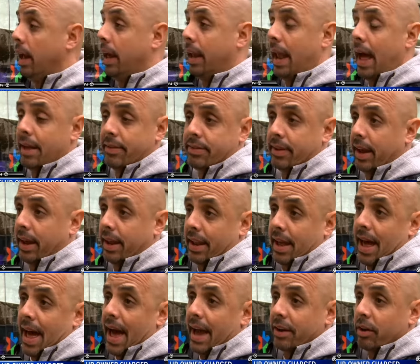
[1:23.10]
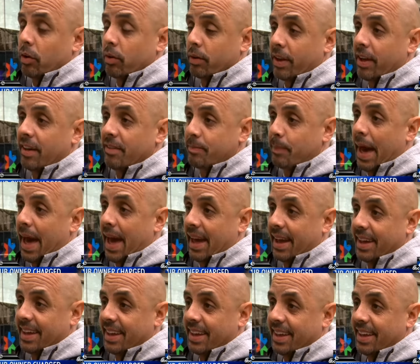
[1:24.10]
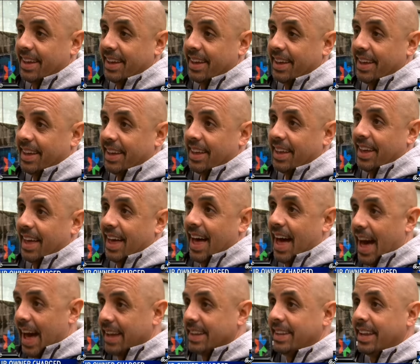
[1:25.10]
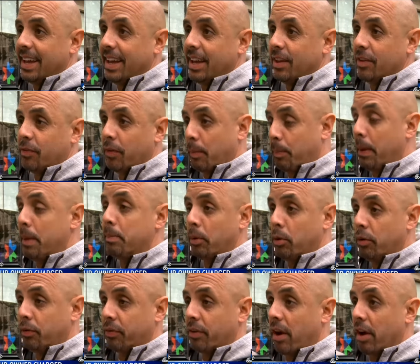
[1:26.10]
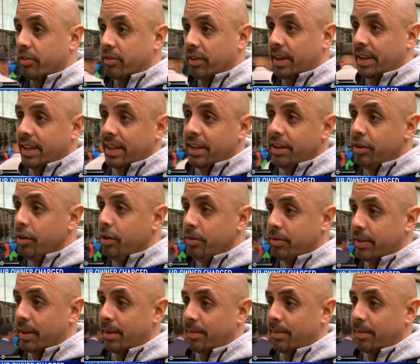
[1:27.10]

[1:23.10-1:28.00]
and I said, "I don't give back I Ds for people who fraudulently use